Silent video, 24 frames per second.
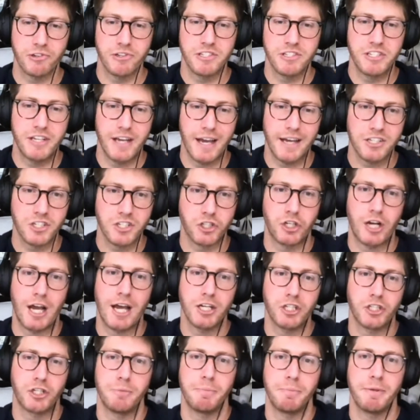is yes,
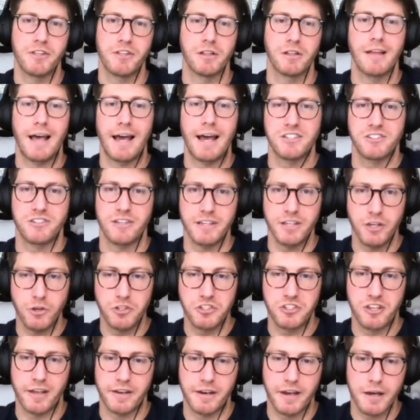Josh should be the last thing you
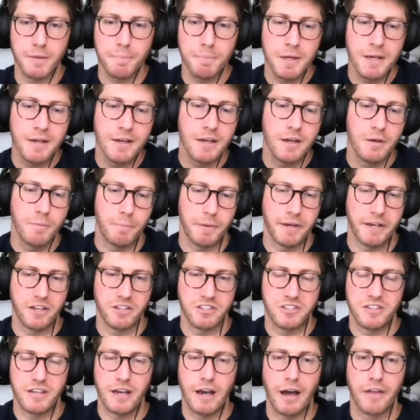set up
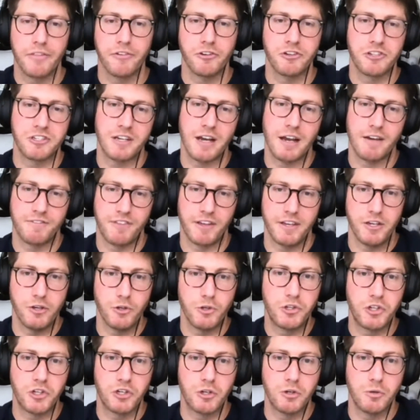because the other stuff that you
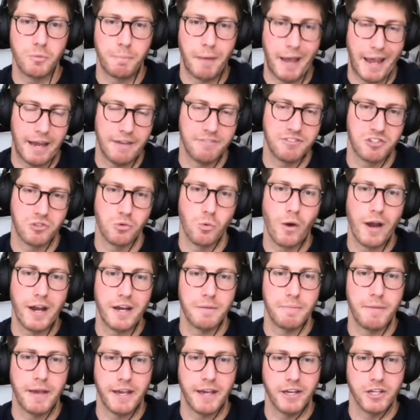do paves the way to
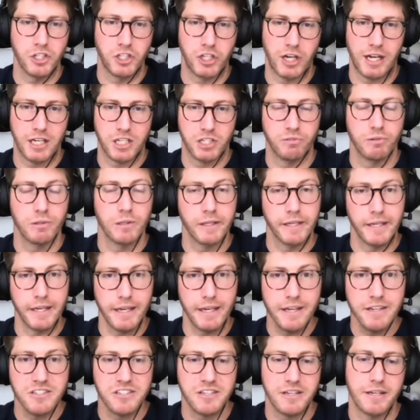making Josh really
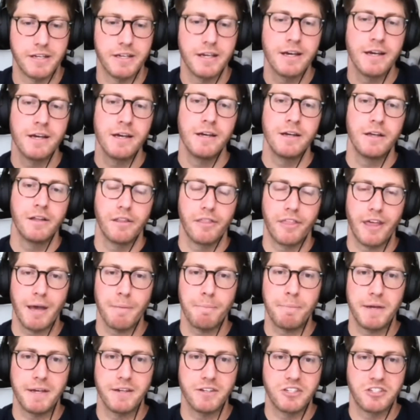easy. That
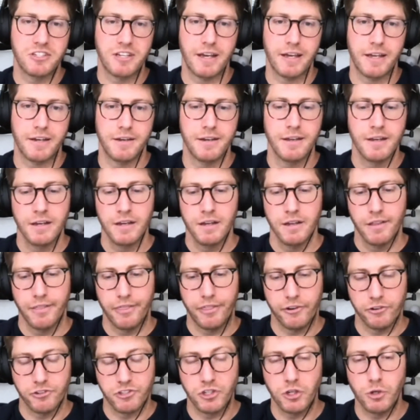being said,
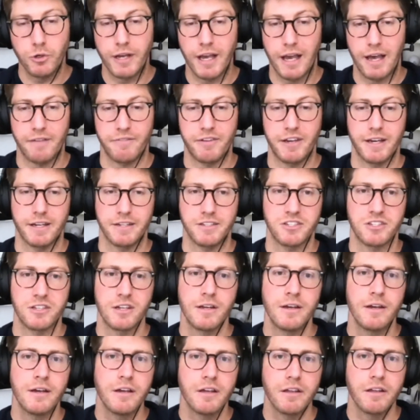there are two caveats.
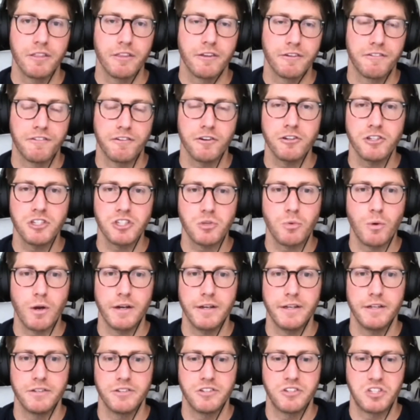The first one
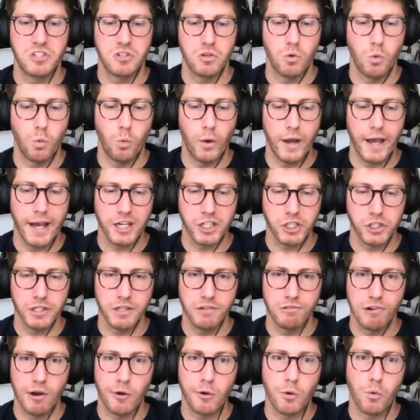is we actually
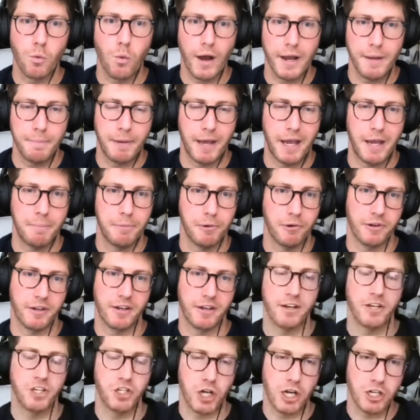wrote a white paper in
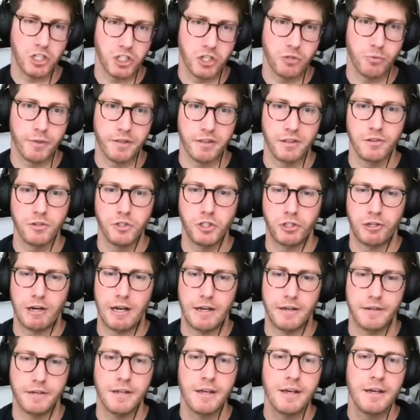conjunction with
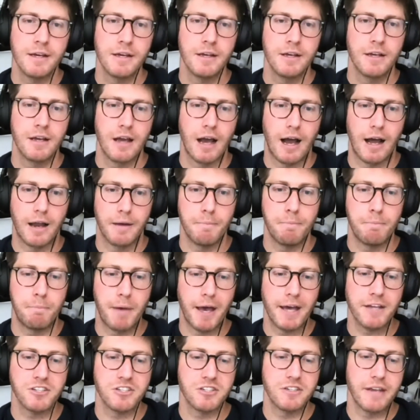Lutron on
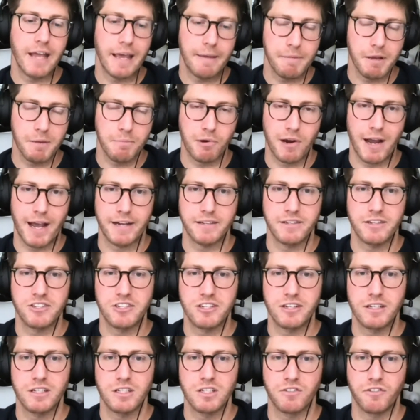best naming
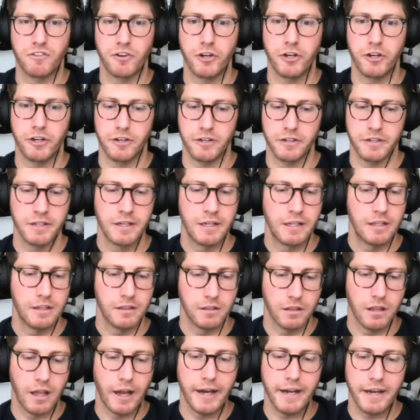practices for your
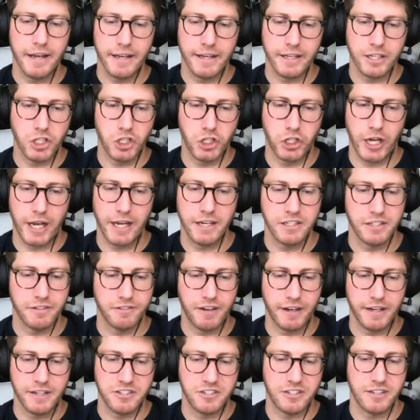lighting and shade
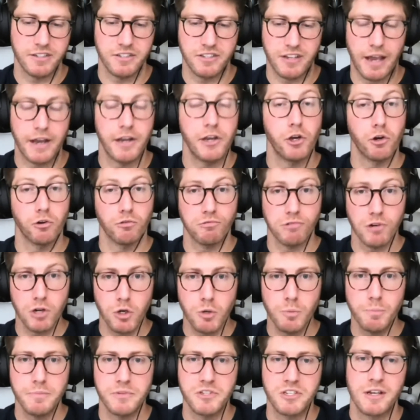devices and your
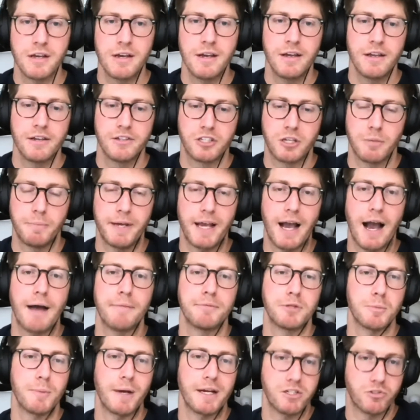rooms to be
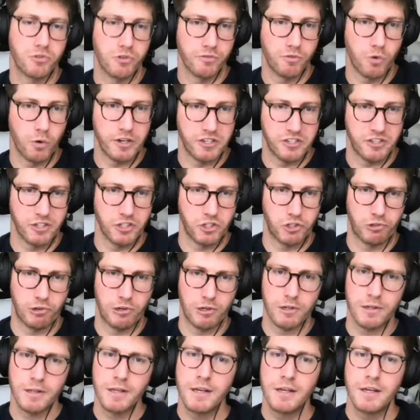optimized for voice
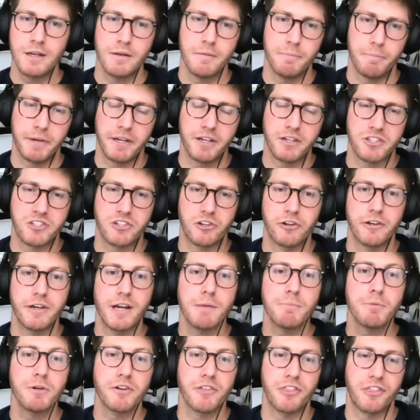control. Because there are a
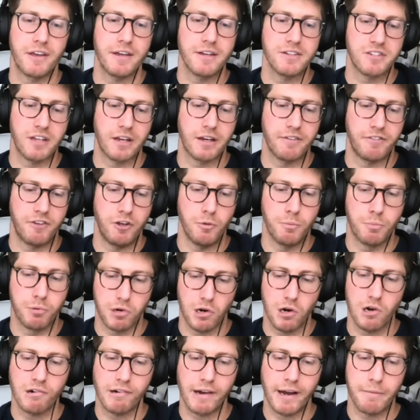number of things that if you
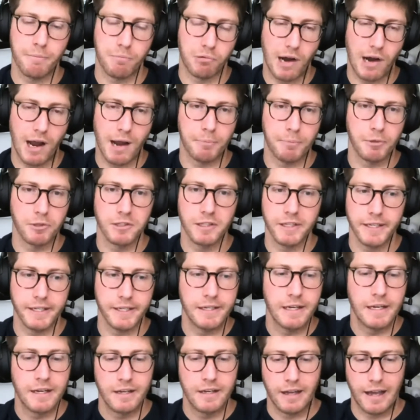program
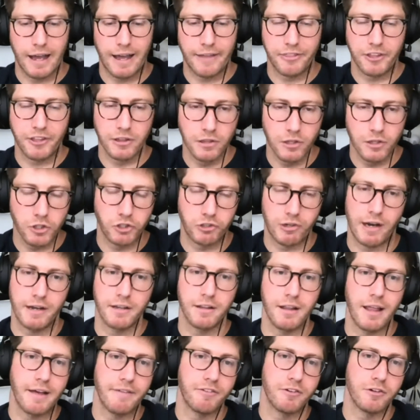properly at the Lutron
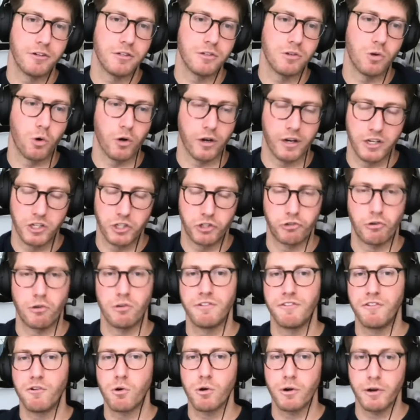level or Control
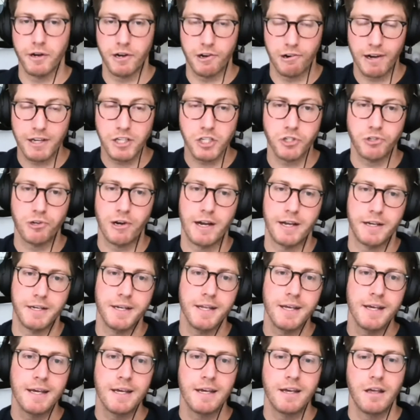4 or Crestron,
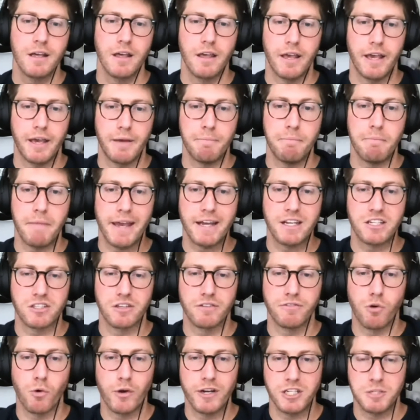it makes the
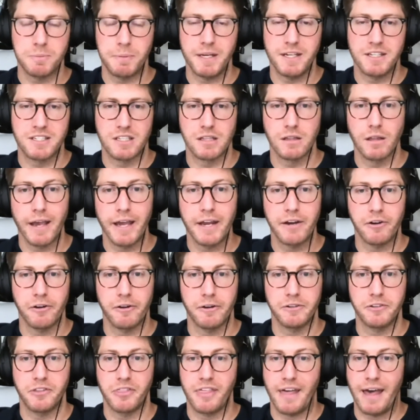voice piece
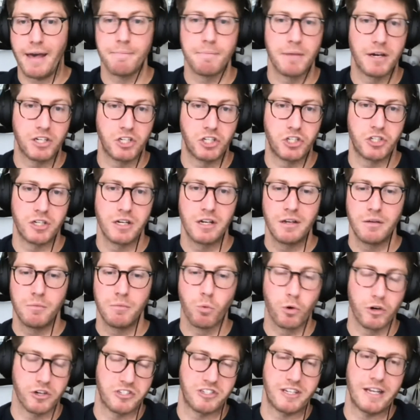later that much
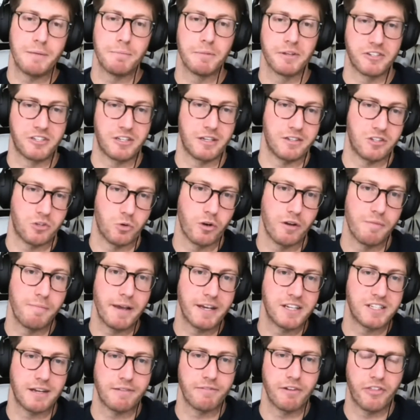more seamless. It sort of
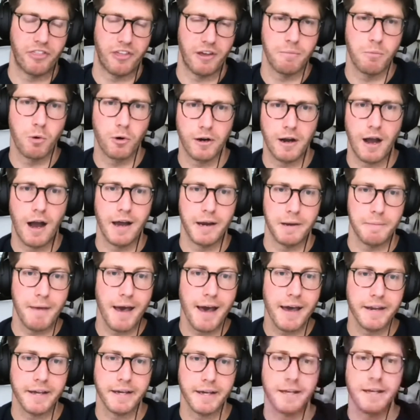makes everything more
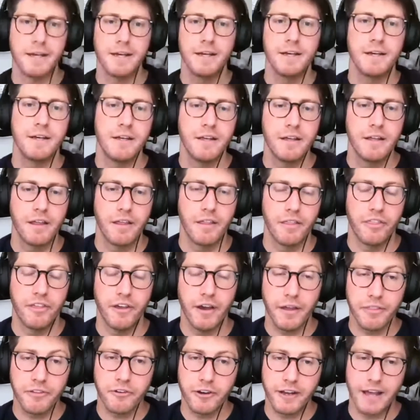automatic. The
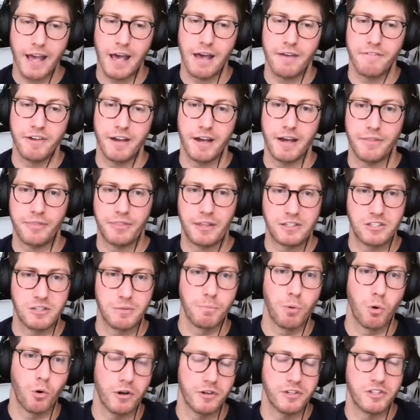other caveat that's
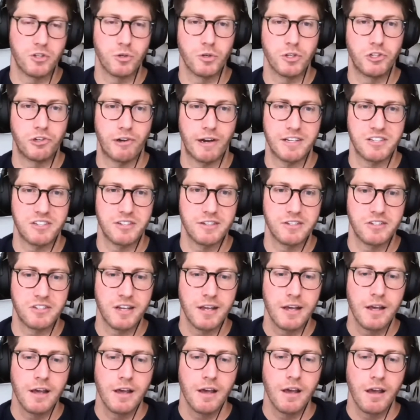important to address is
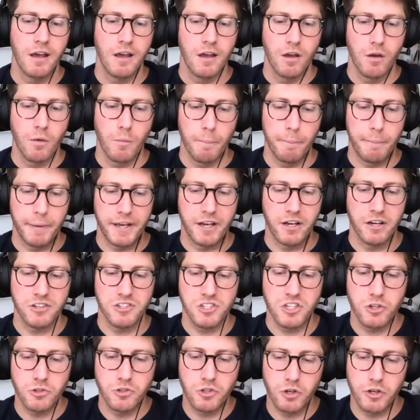because
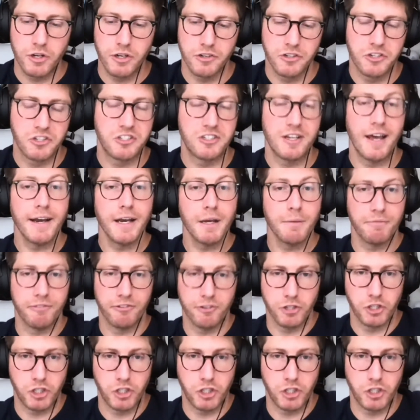you do your setup for